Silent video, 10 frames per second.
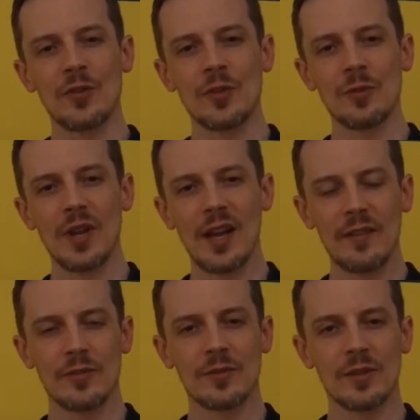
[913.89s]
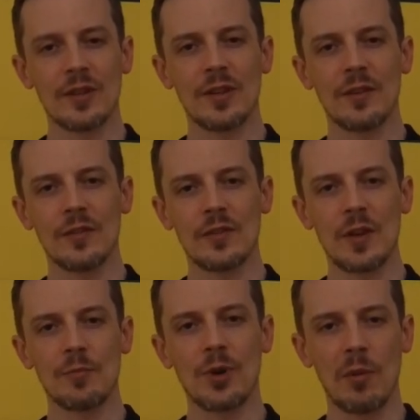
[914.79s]
So you have
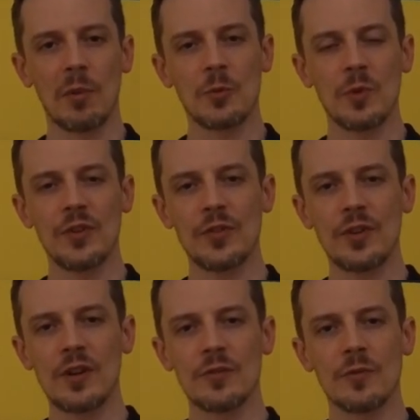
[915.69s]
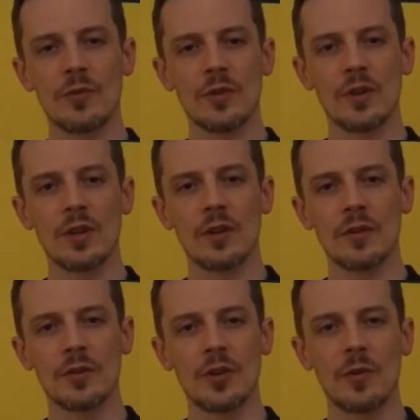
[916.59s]
some problems when you start
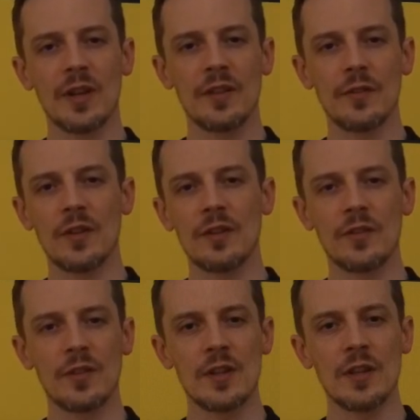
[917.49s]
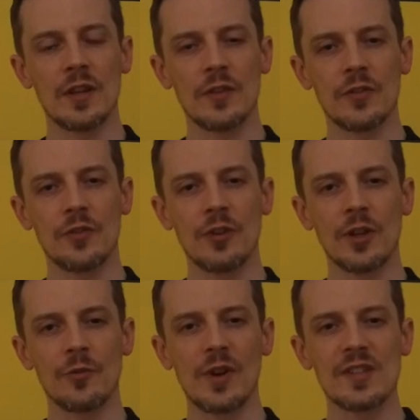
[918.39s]
going in the
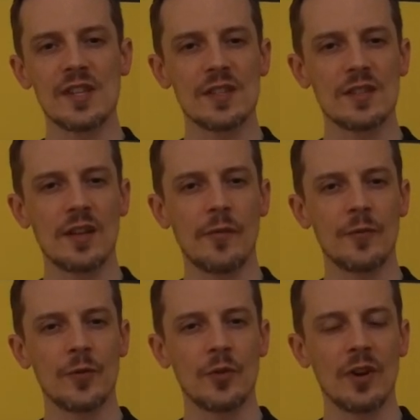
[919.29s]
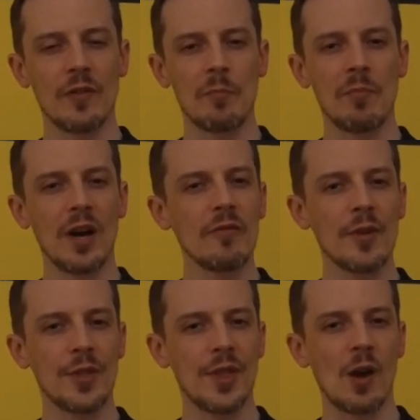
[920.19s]
circuit racing stuff sort of above
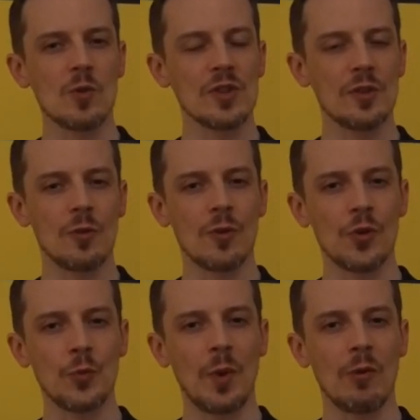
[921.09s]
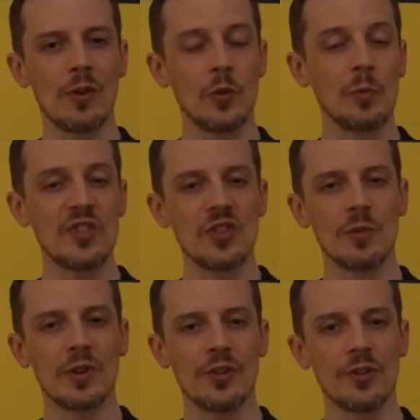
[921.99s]
1,000 horsepower, especially
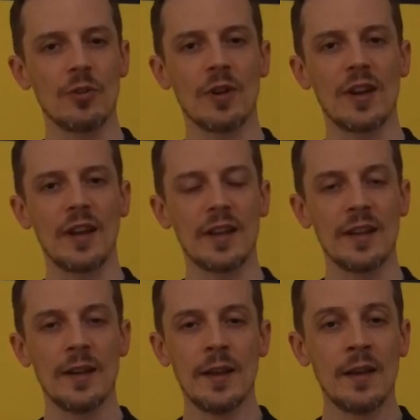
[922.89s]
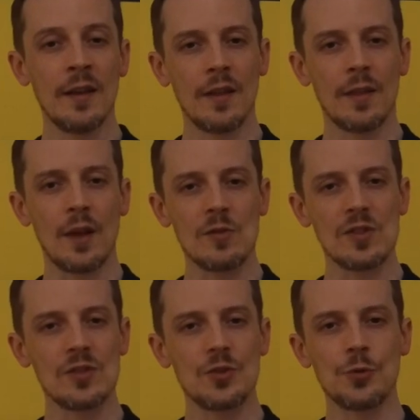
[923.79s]
when you're going like
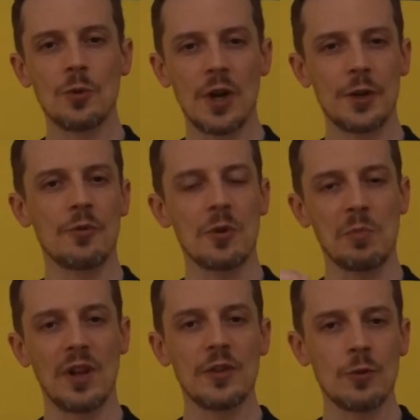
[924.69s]
1,200 plus